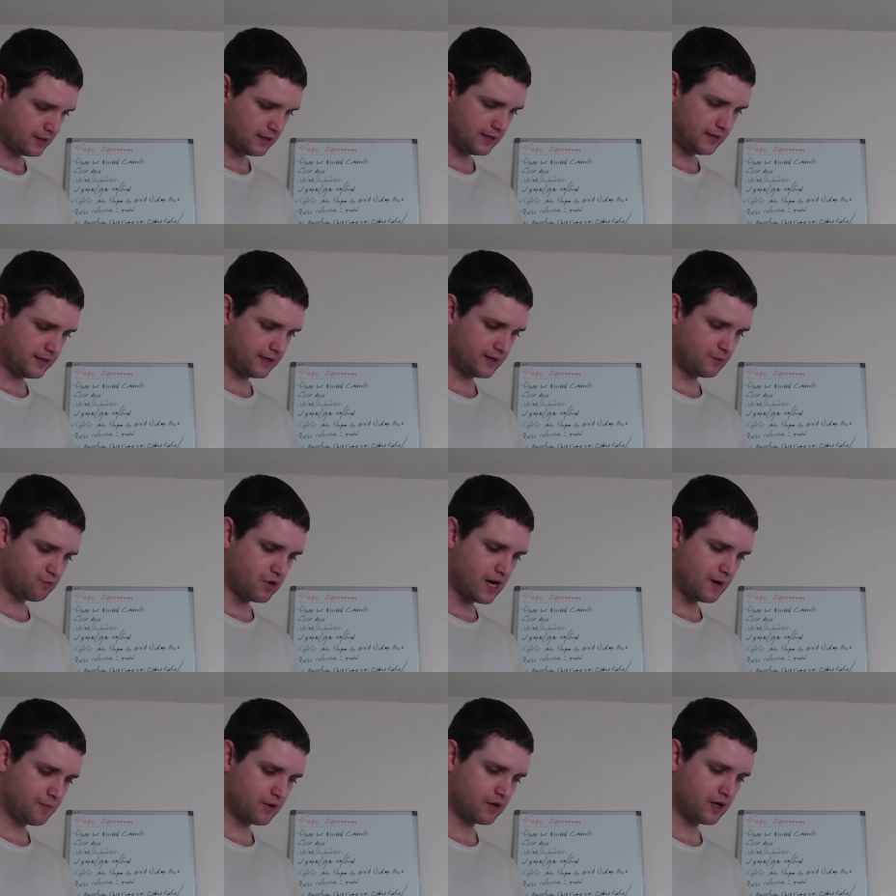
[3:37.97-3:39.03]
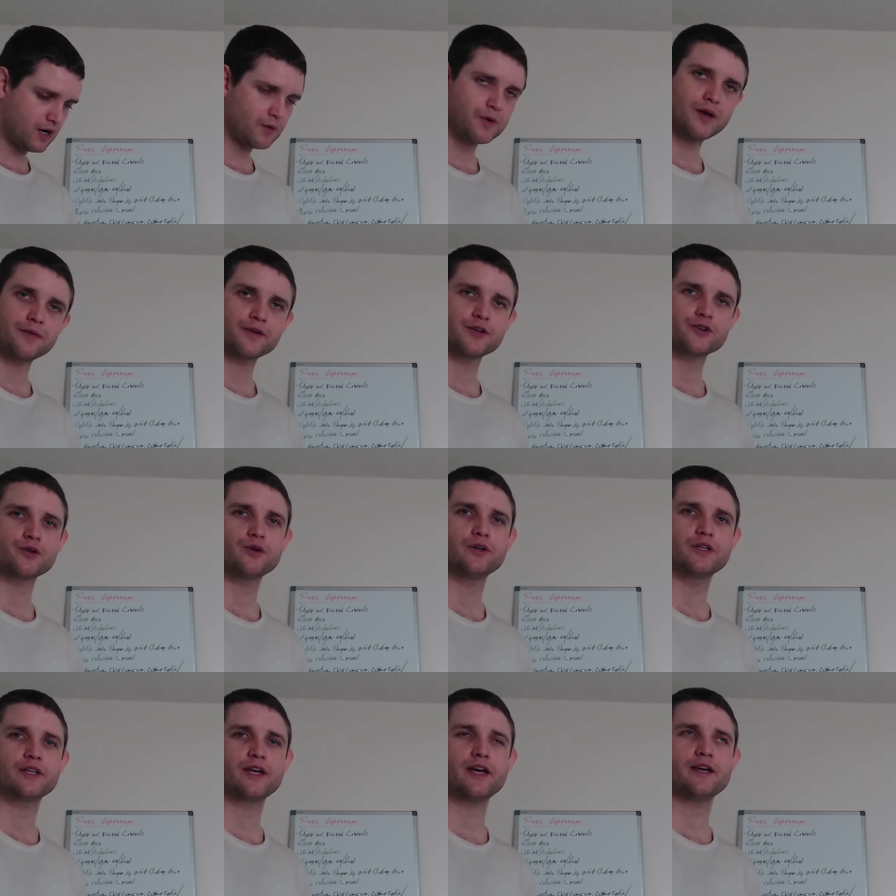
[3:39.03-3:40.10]
Improper RPM control in
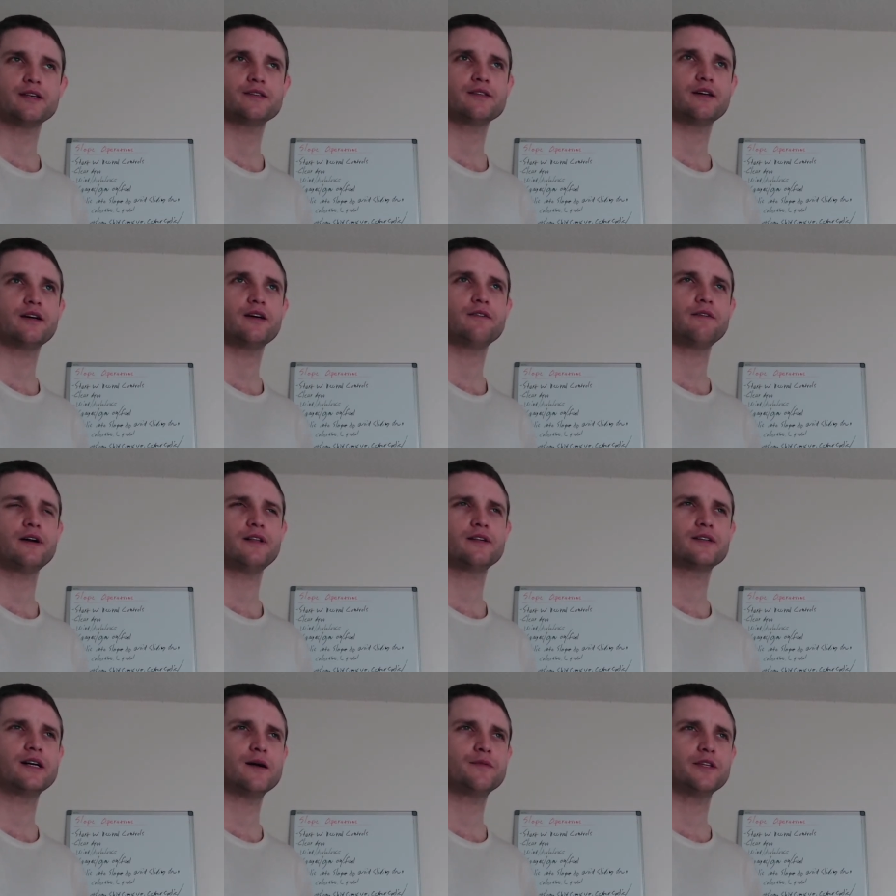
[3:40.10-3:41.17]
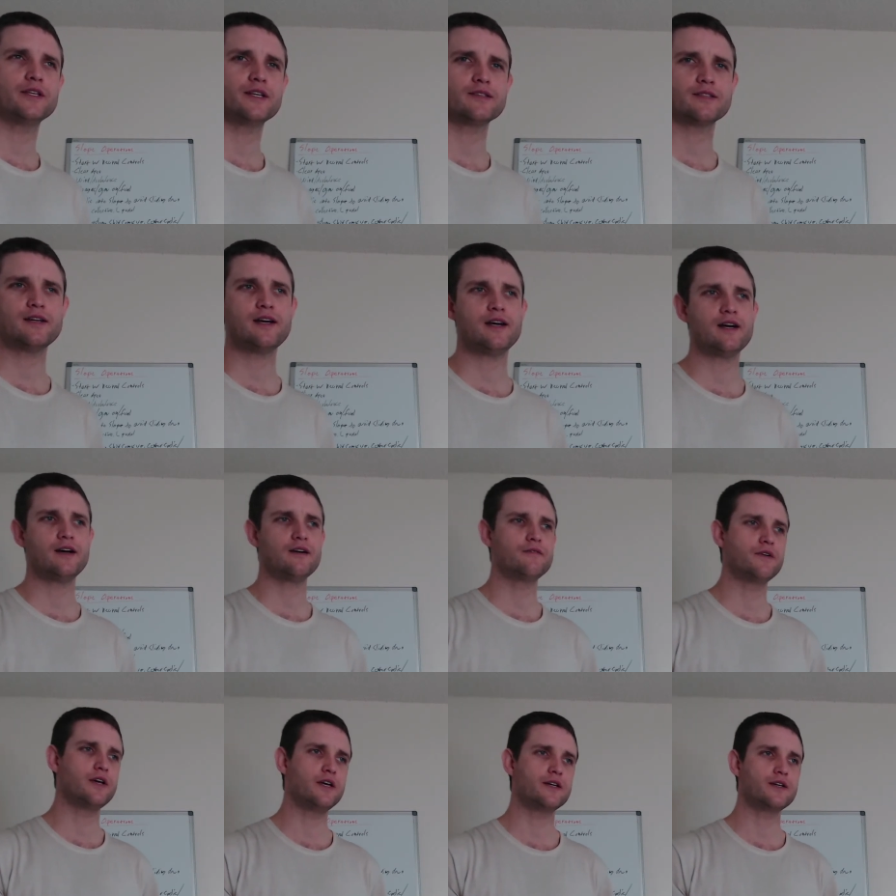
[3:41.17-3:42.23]
the case of a helicopter that doesn't have
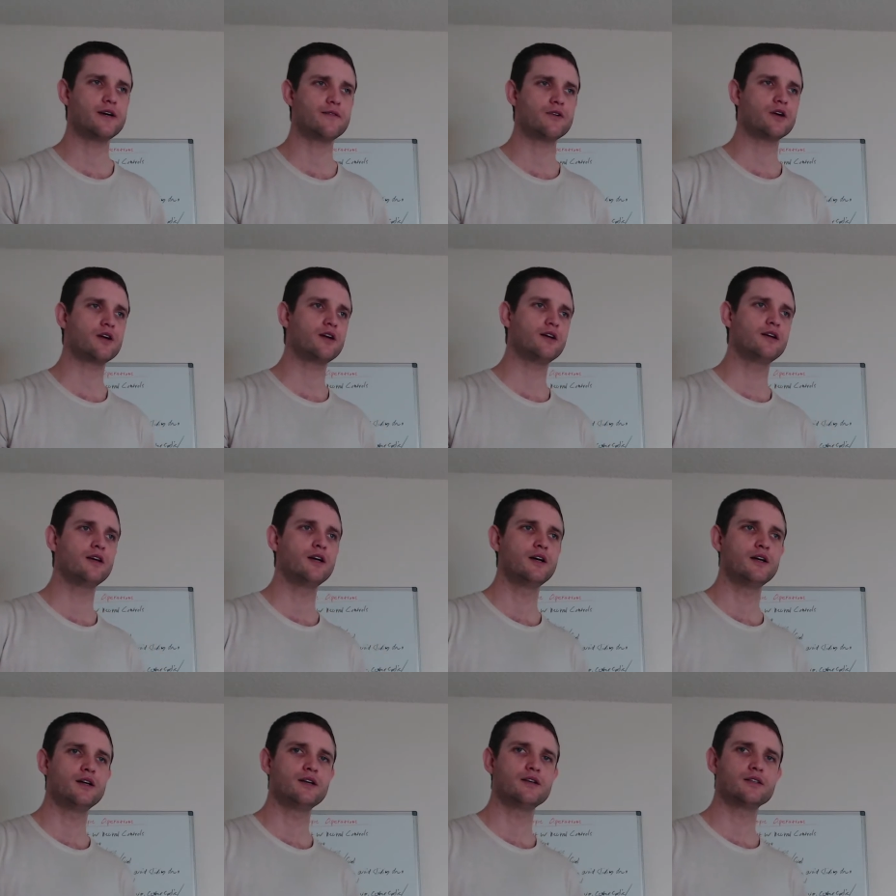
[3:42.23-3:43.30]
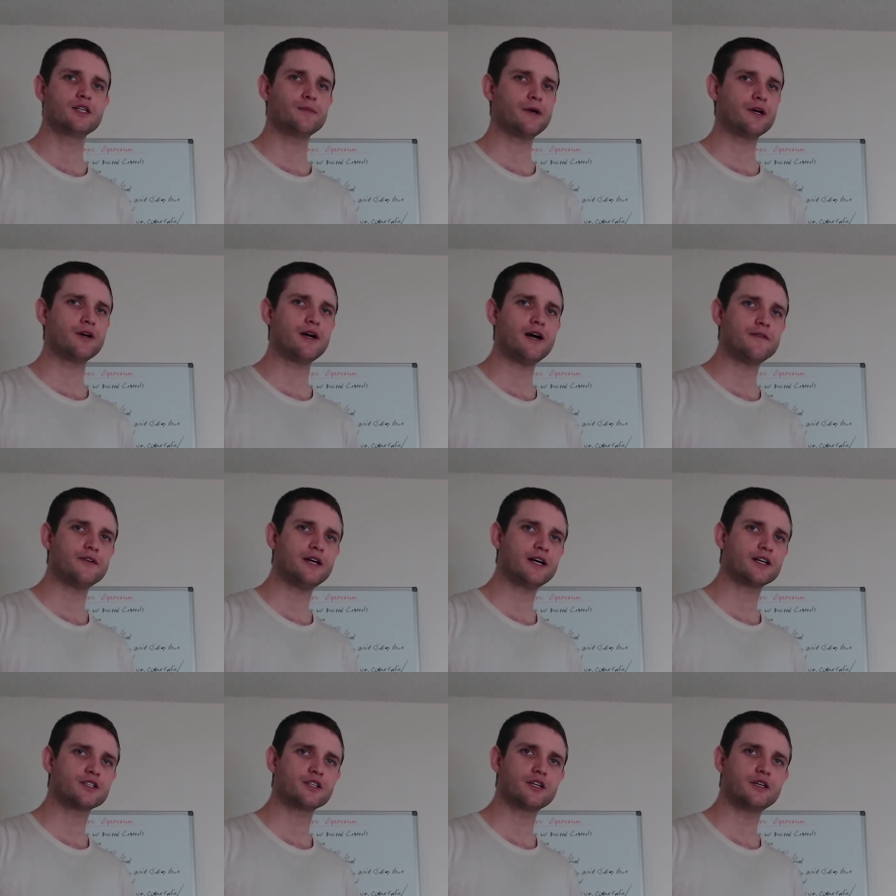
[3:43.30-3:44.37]
a governor. Some aircraft
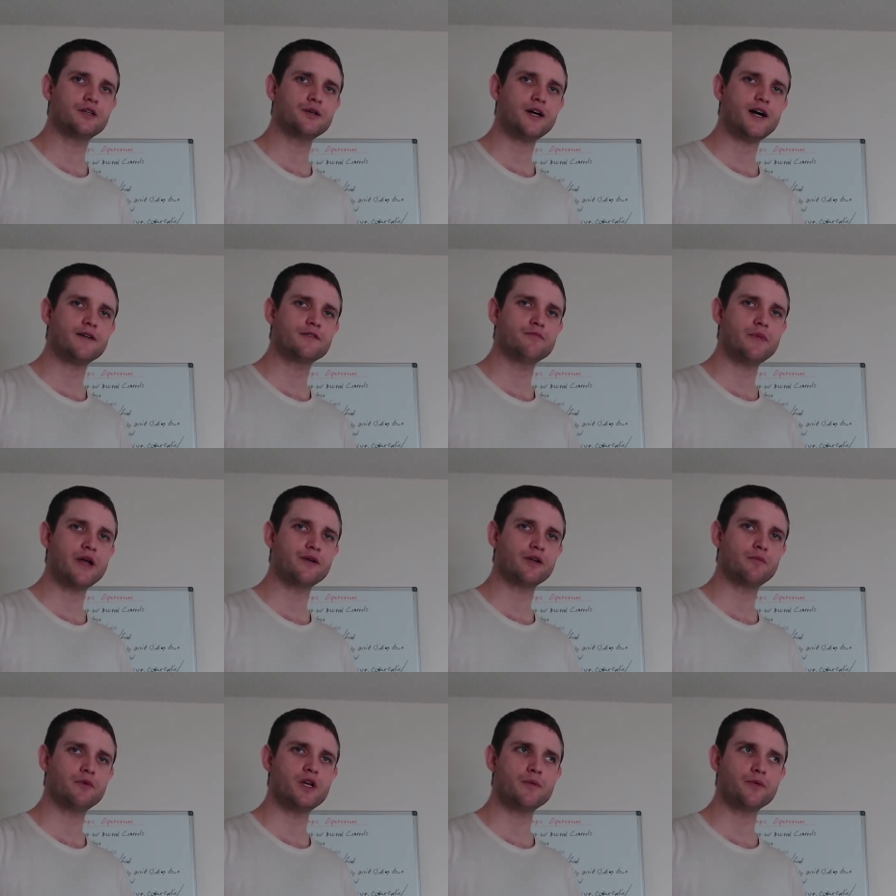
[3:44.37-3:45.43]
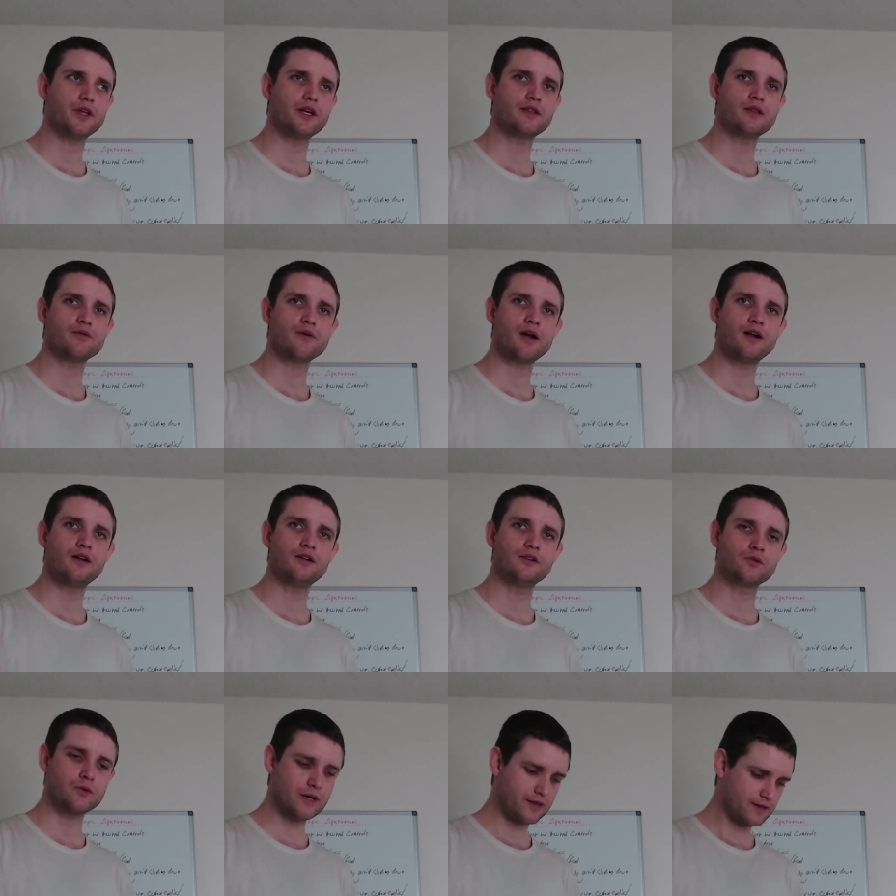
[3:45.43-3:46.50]
actually you have to manually manipulate the throttle
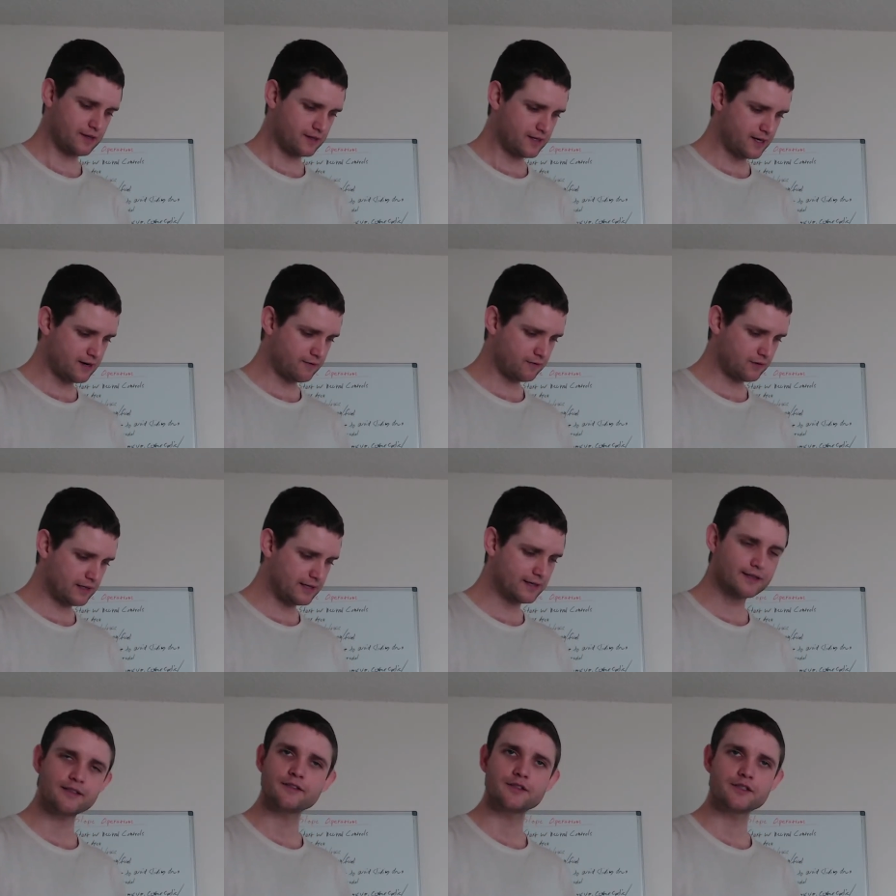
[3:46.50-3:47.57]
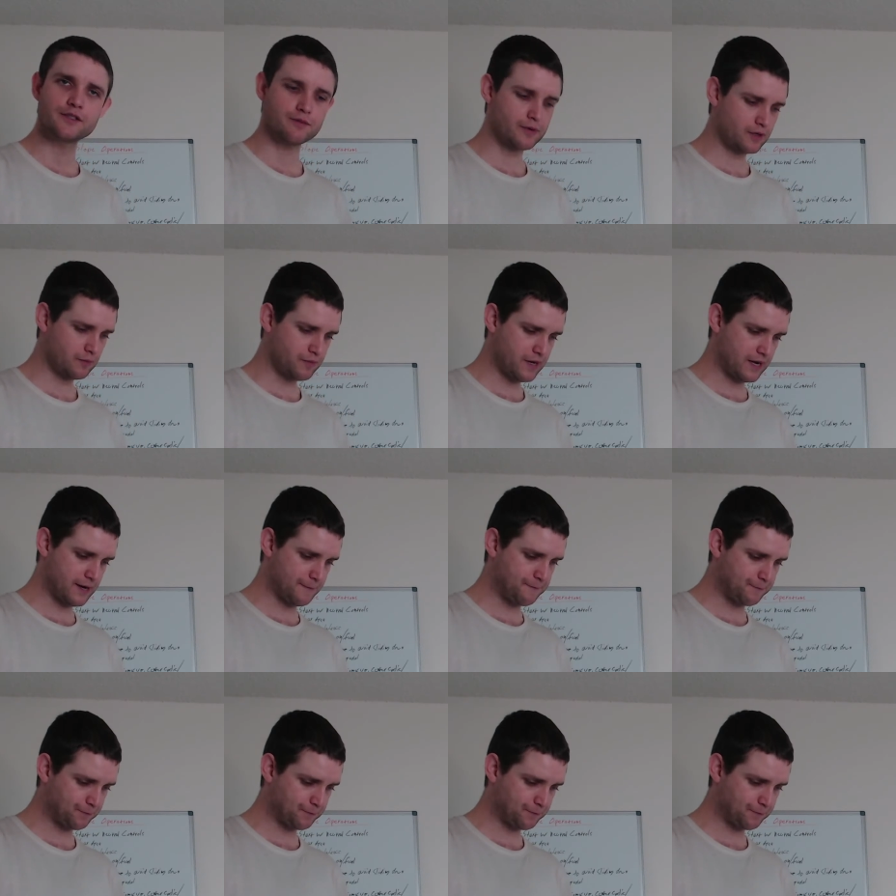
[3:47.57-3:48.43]
throughout the entire flight, which is a real pain.